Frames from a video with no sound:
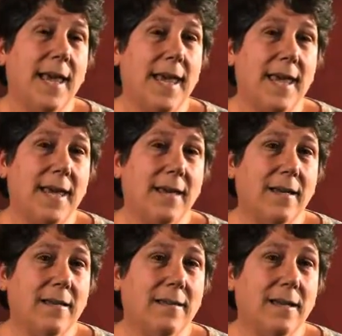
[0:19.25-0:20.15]

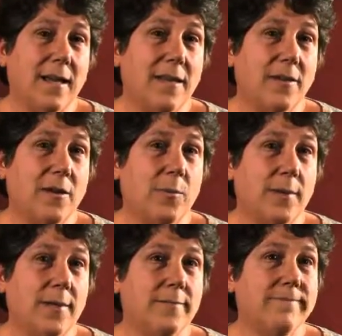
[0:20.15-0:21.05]
and I thought,
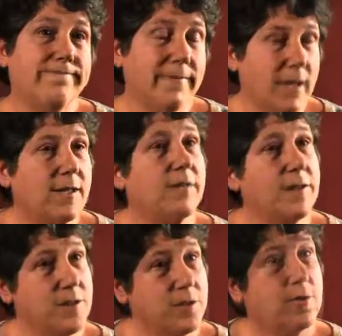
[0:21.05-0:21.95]
well, I'll give
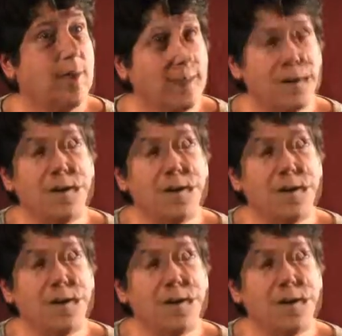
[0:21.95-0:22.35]
this a try.